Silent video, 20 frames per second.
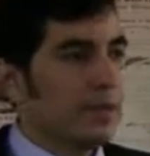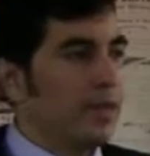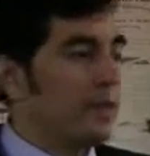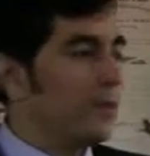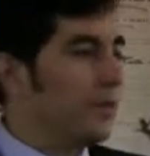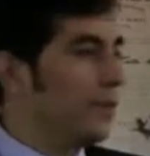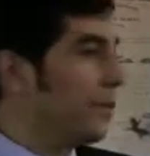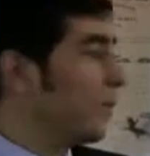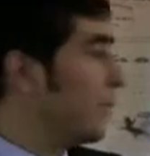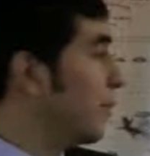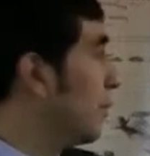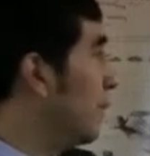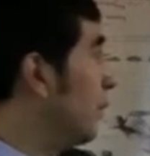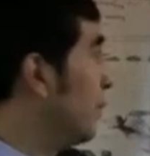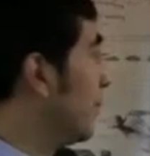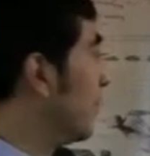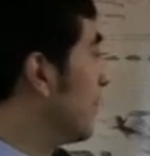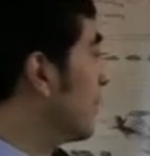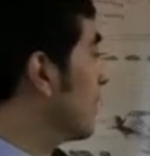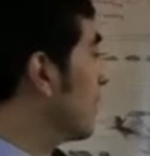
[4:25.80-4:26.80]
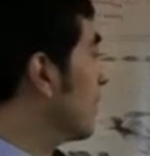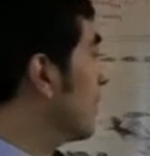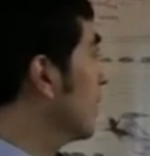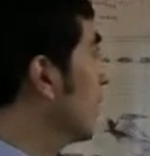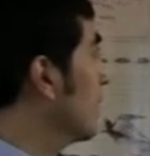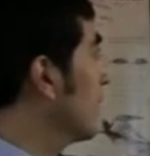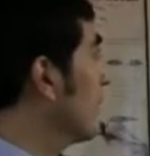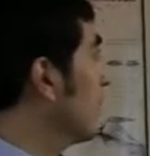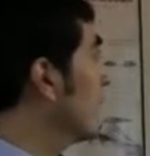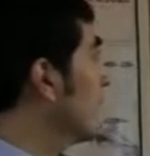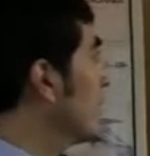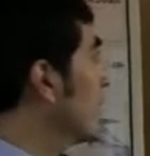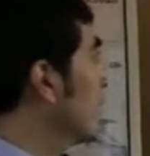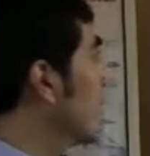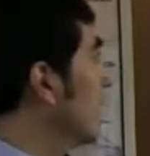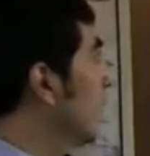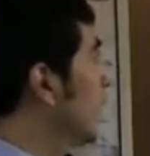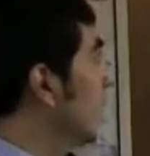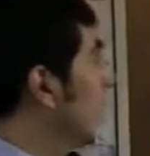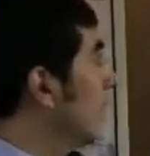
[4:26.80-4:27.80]
Anyone remembers?
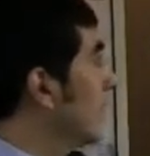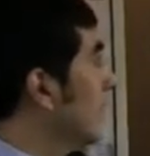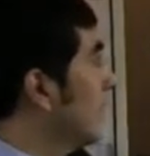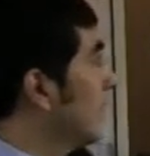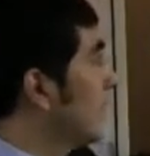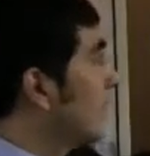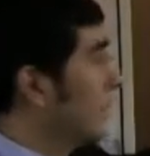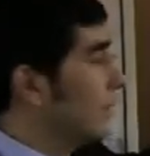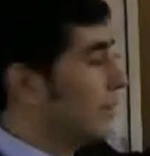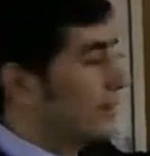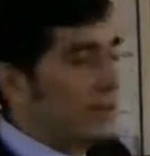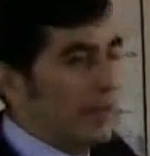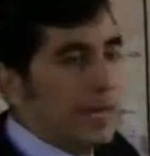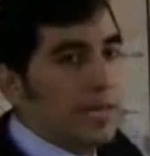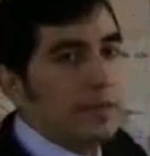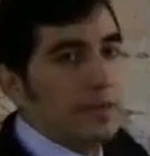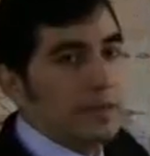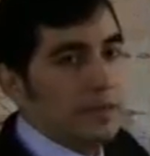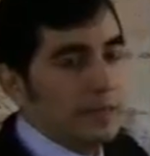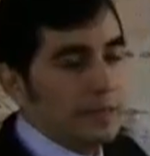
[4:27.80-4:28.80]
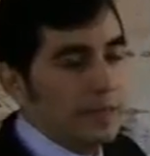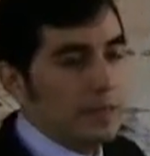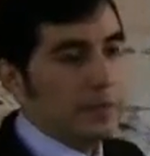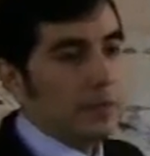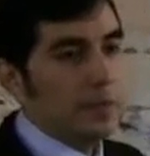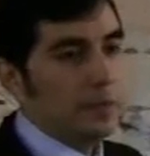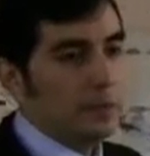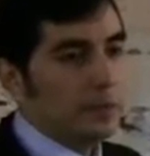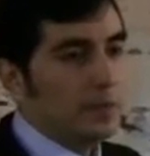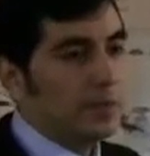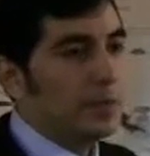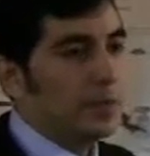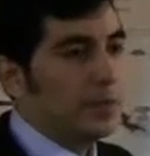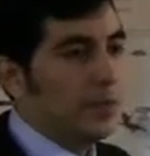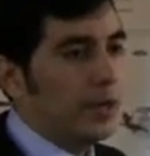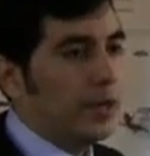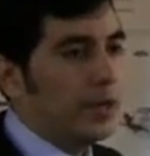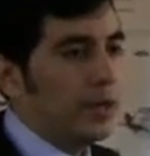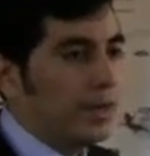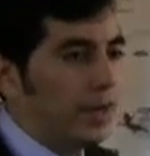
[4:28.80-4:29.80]
Daniel 11. Daniel 11,
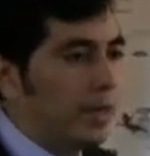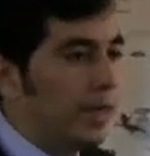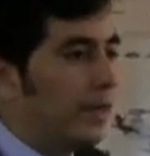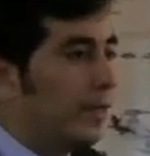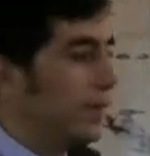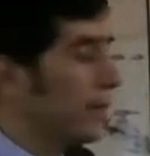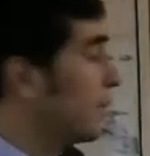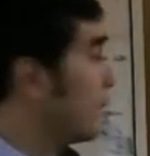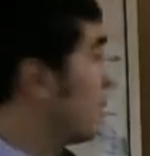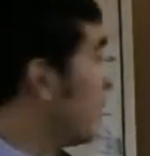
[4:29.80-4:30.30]
part A,